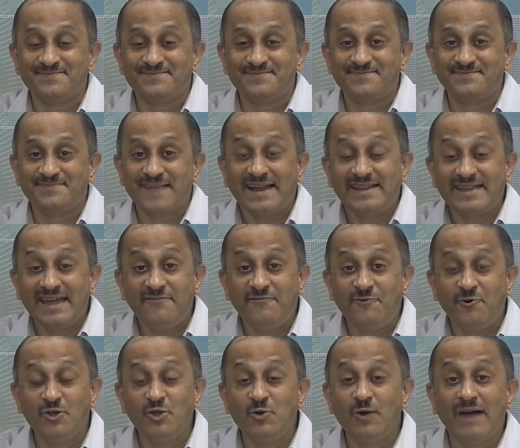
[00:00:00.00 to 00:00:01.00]
And
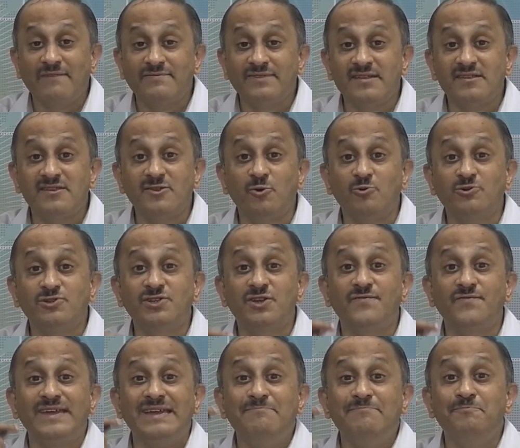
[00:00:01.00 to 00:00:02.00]
therefore, you have this notion
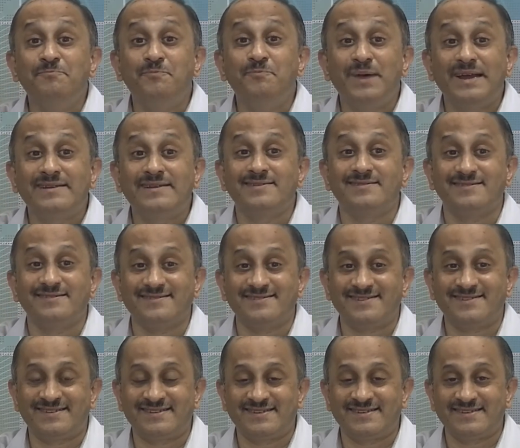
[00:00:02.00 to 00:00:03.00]
of
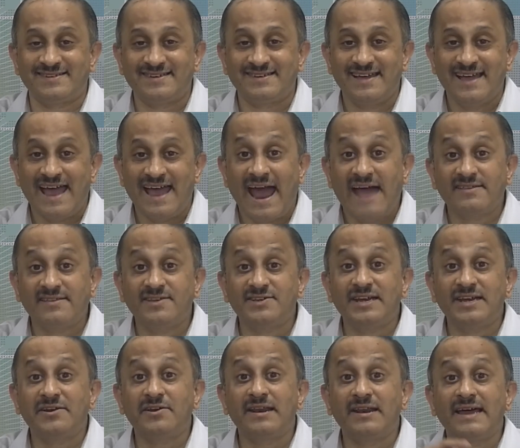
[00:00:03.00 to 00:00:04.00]
impedance as a
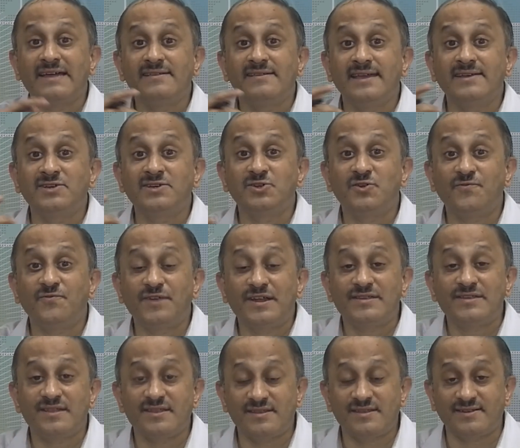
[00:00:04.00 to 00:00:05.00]
generalization of
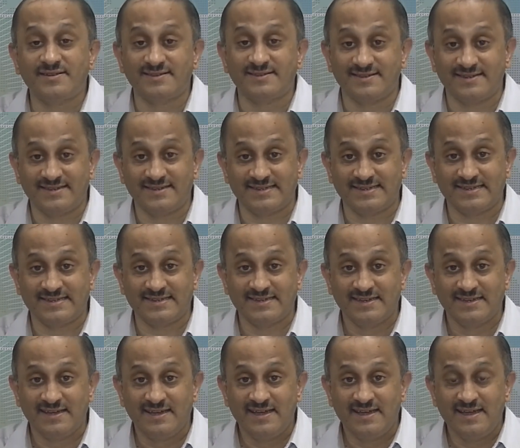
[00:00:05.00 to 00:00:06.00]
resistance.
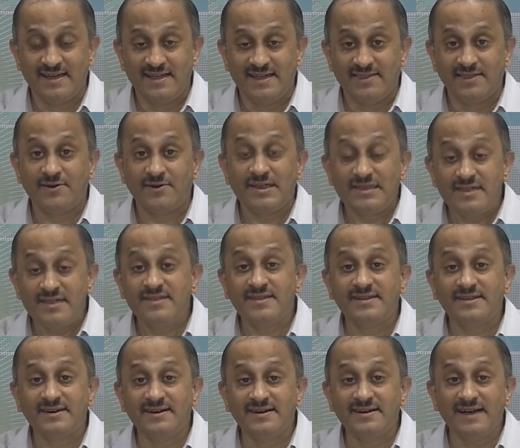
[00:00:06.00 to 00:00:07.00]
The
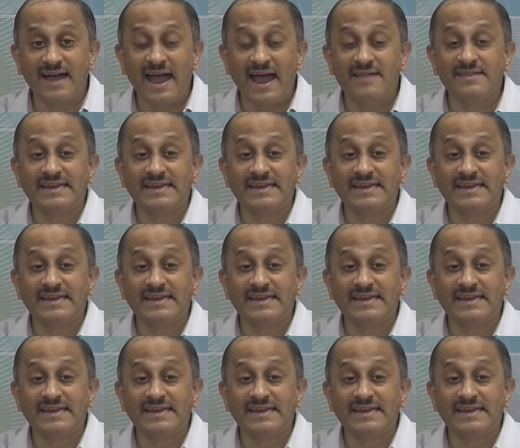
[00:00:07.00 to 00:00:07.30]
resistor has an